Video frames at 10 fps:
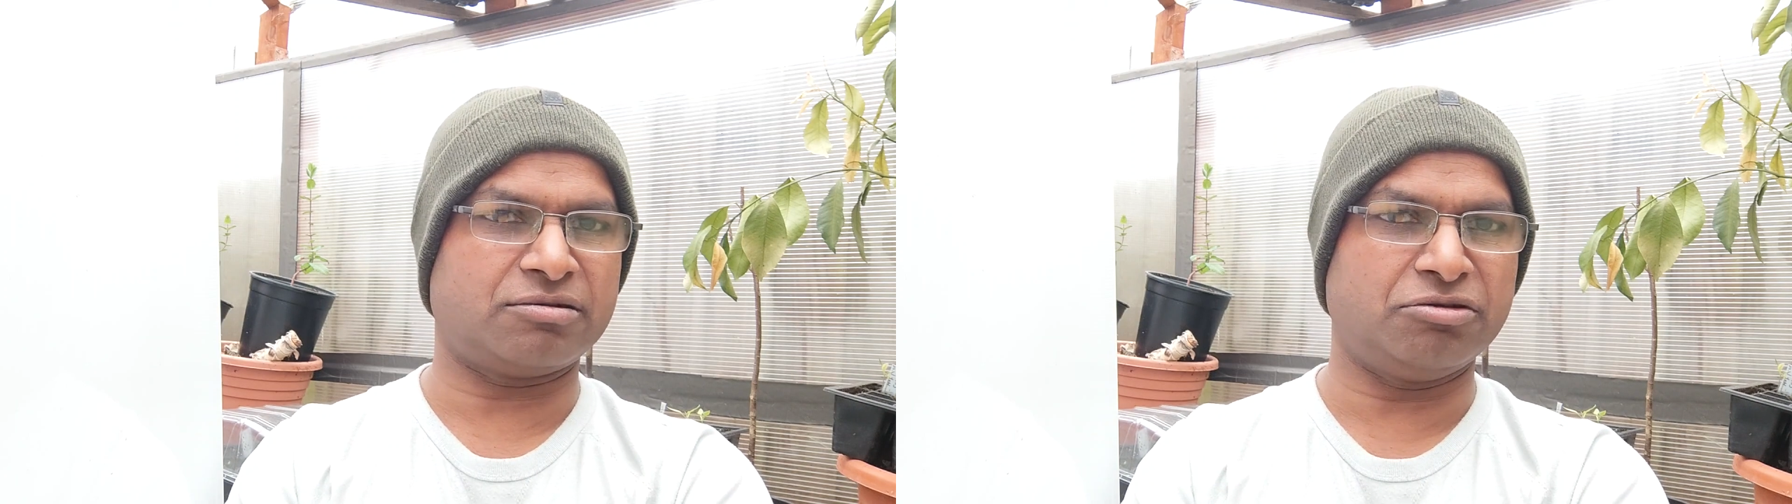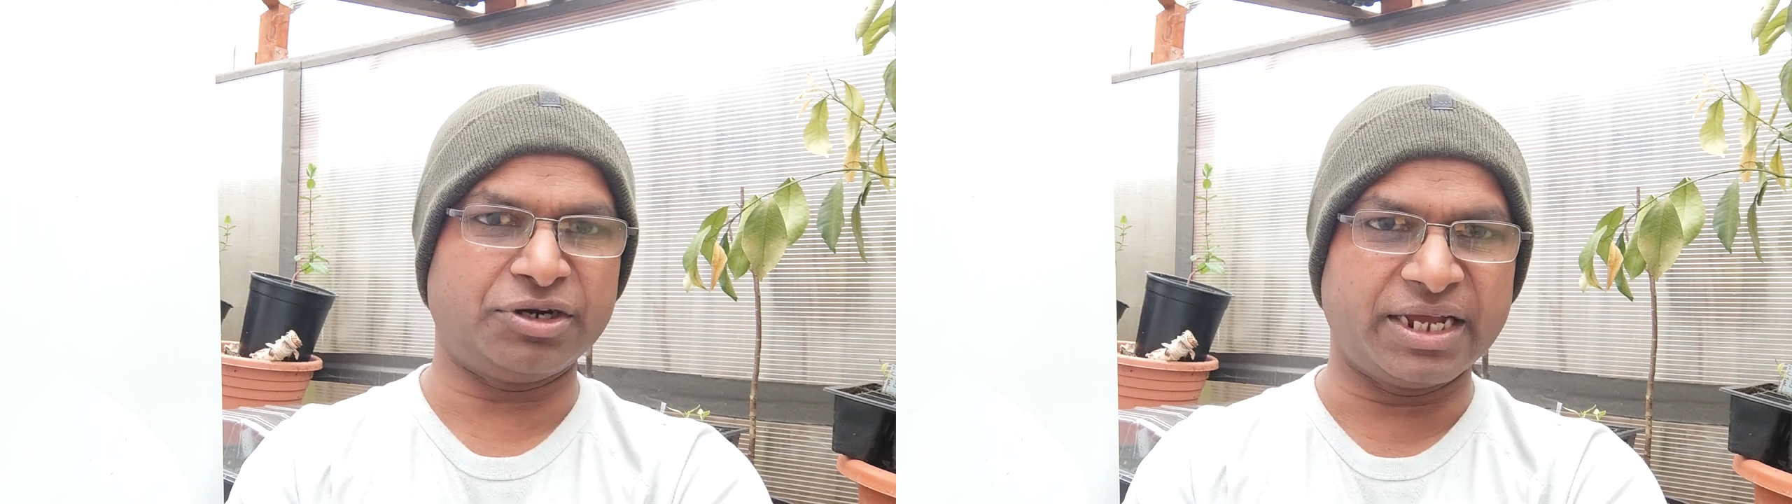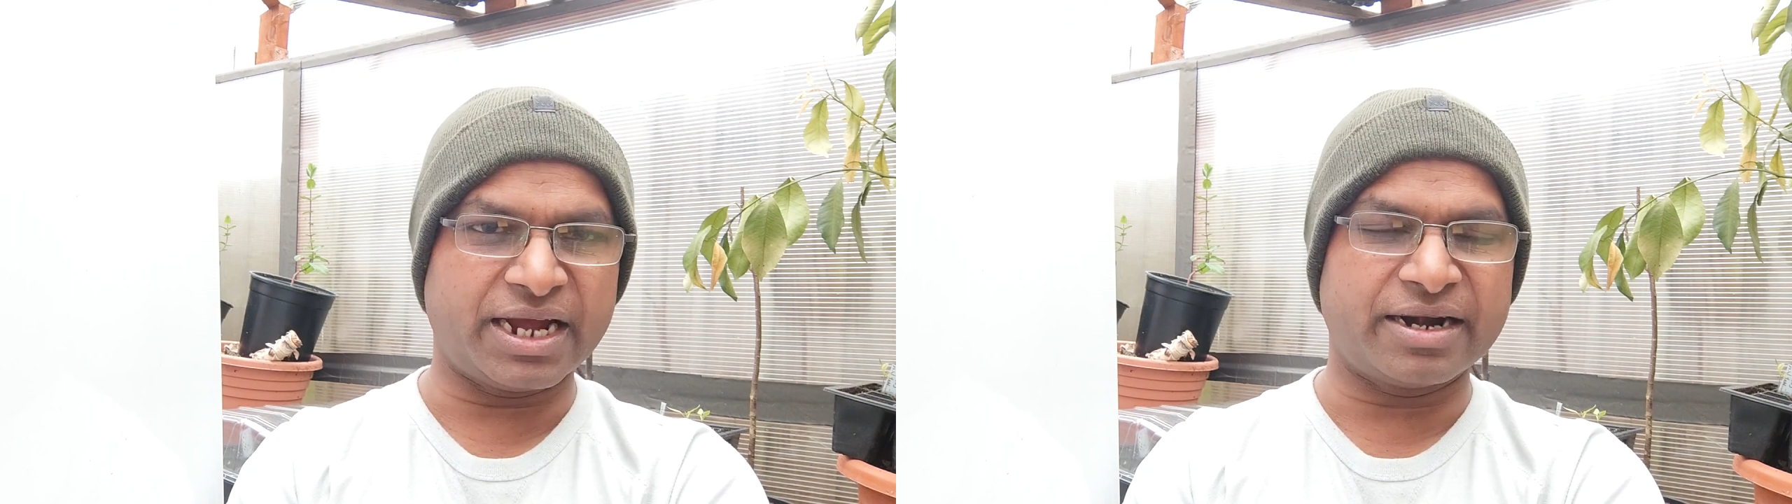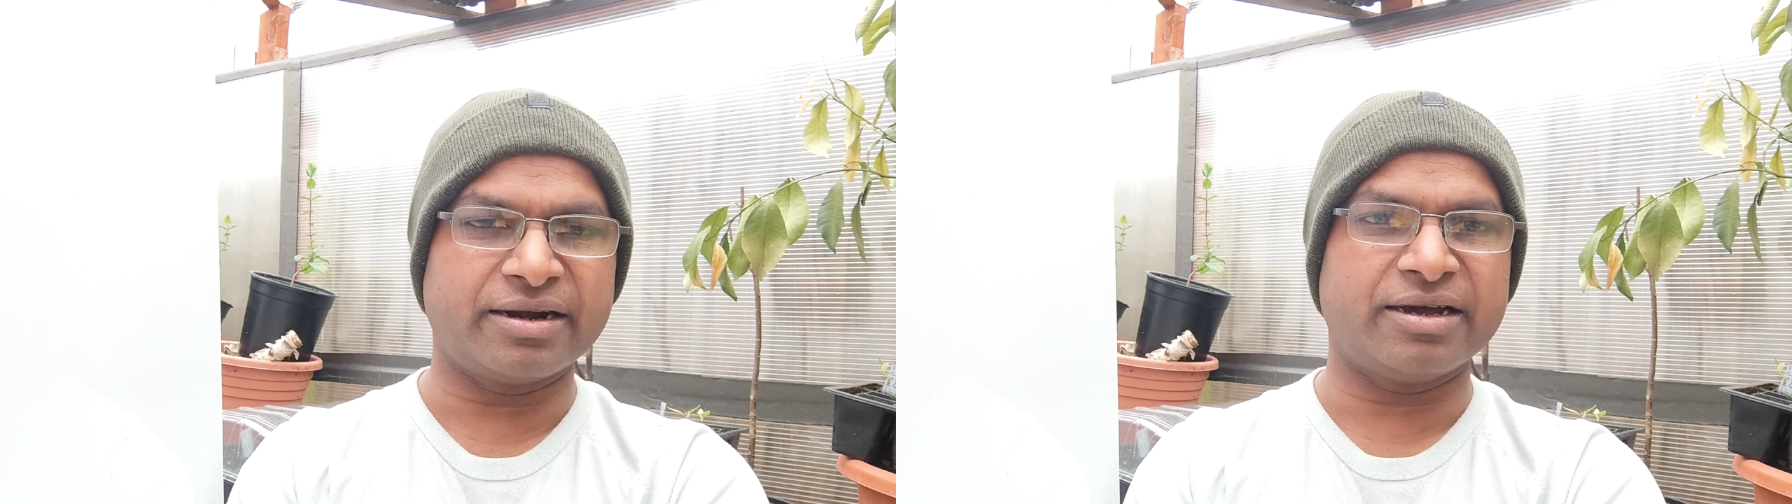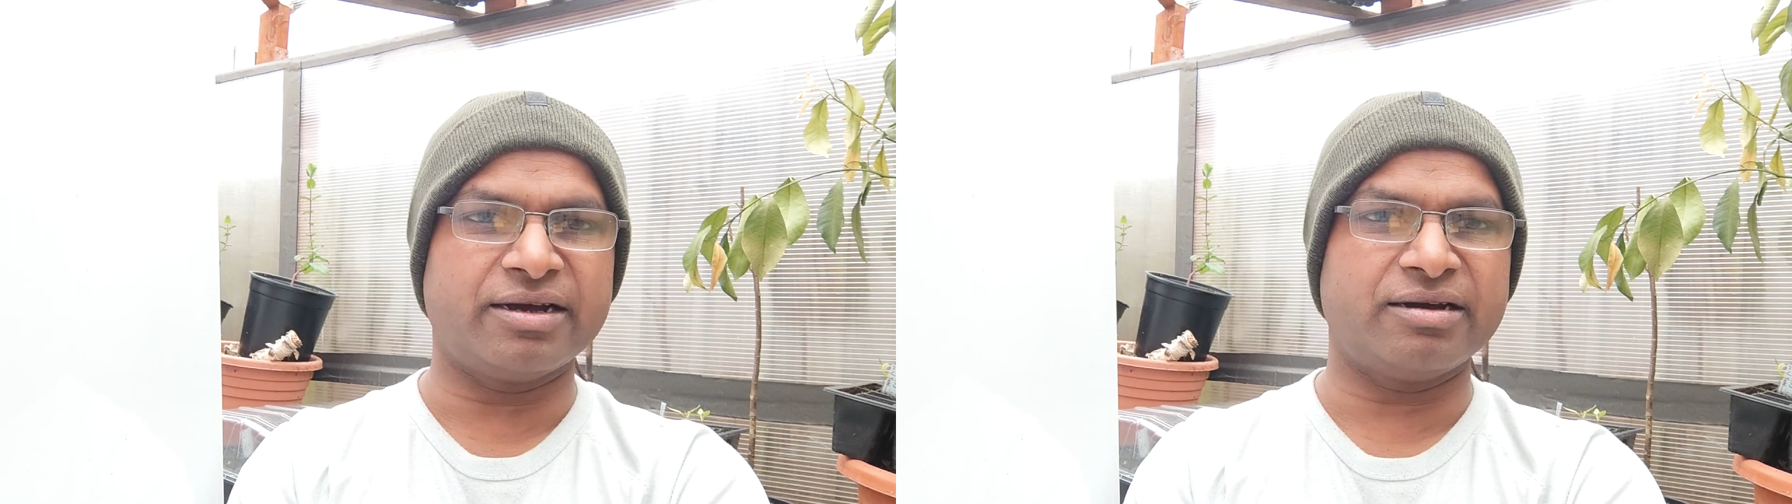
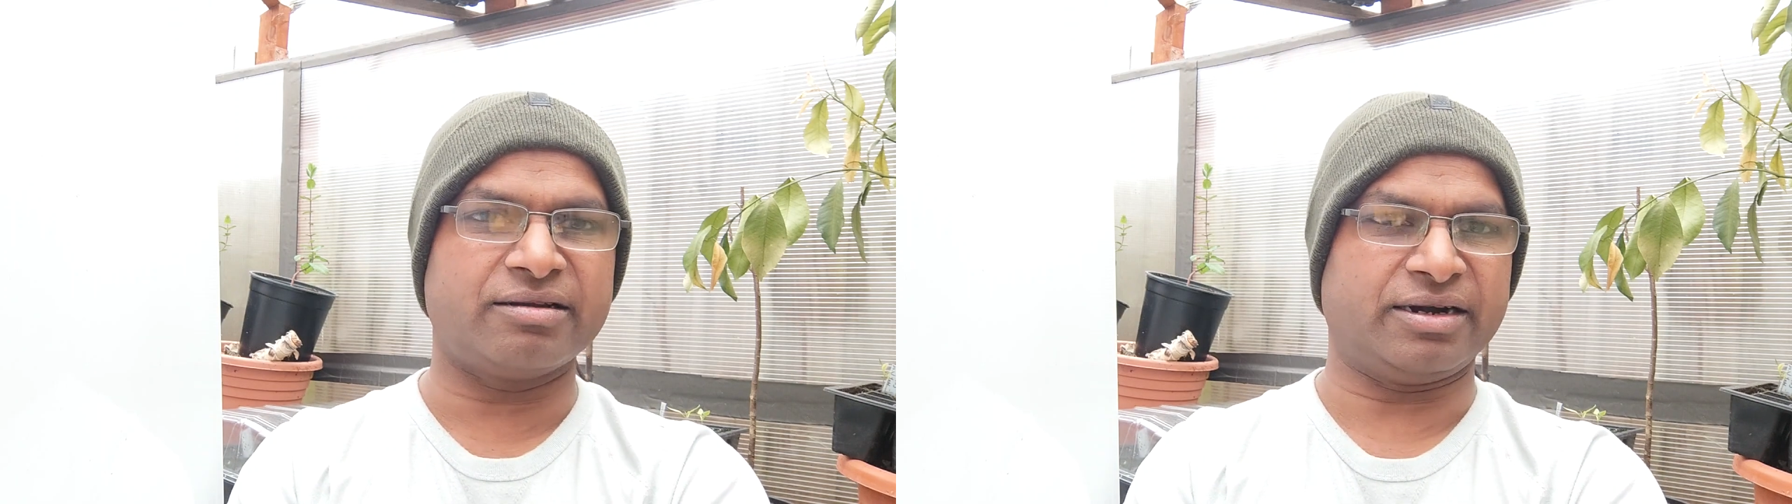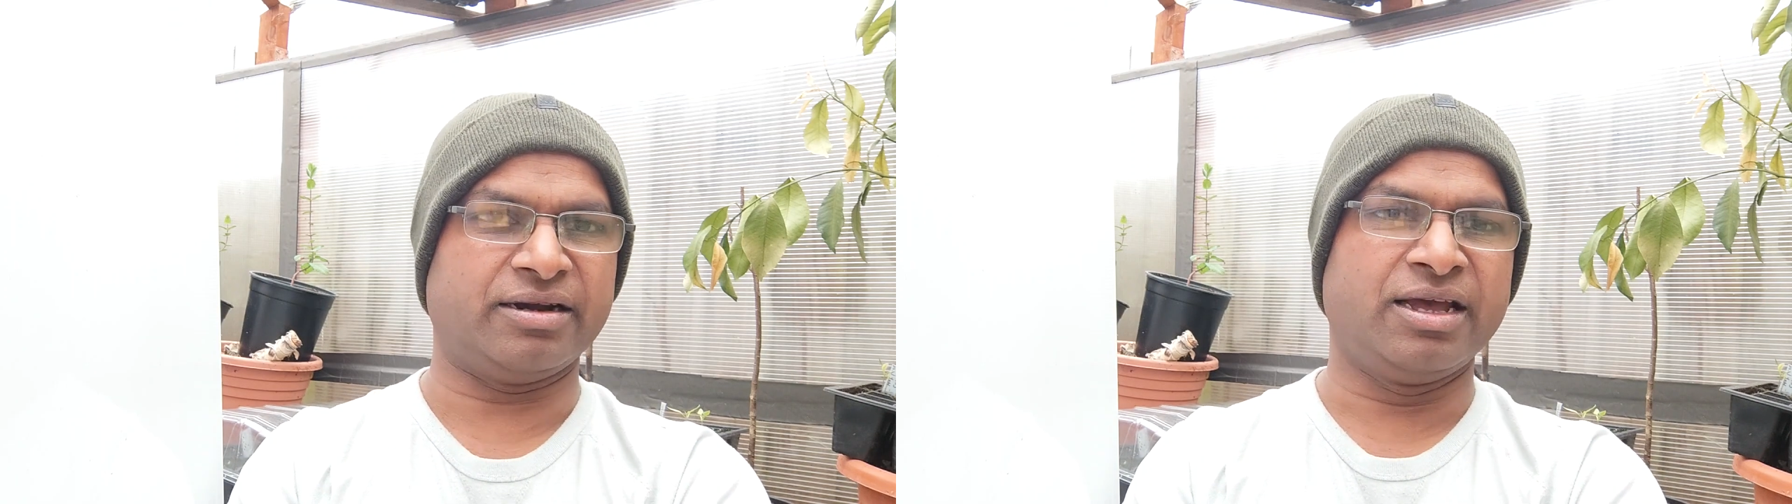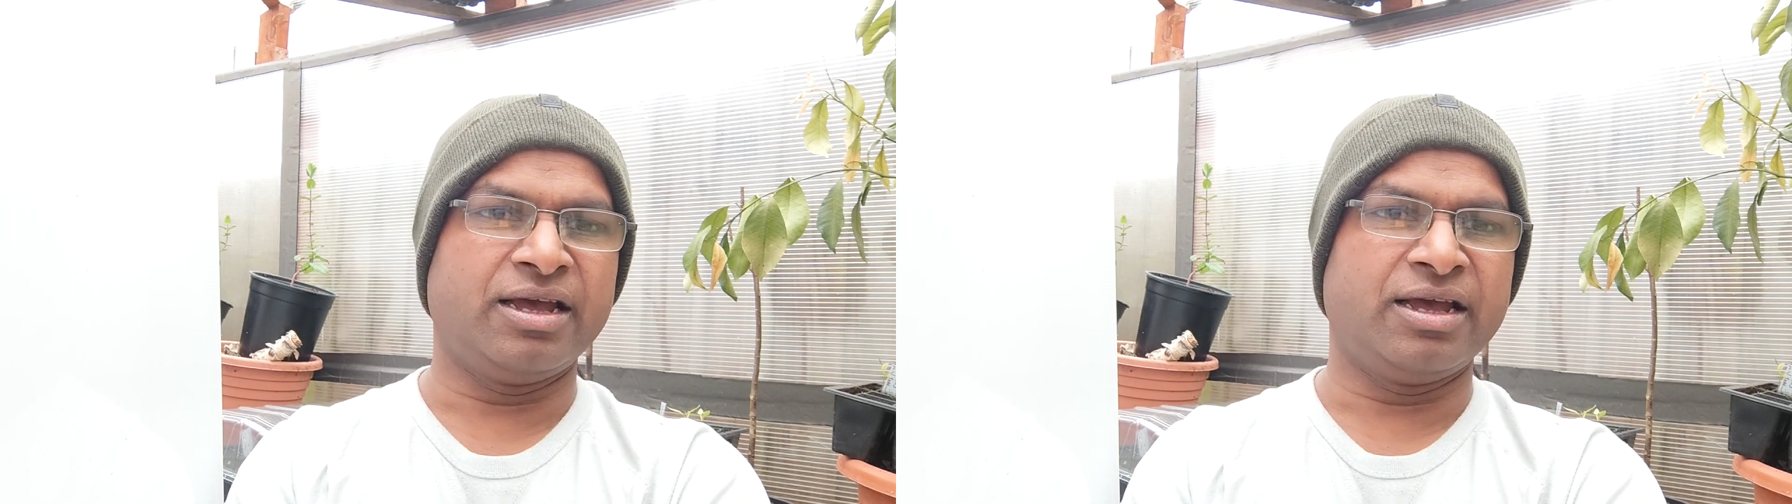coriander, and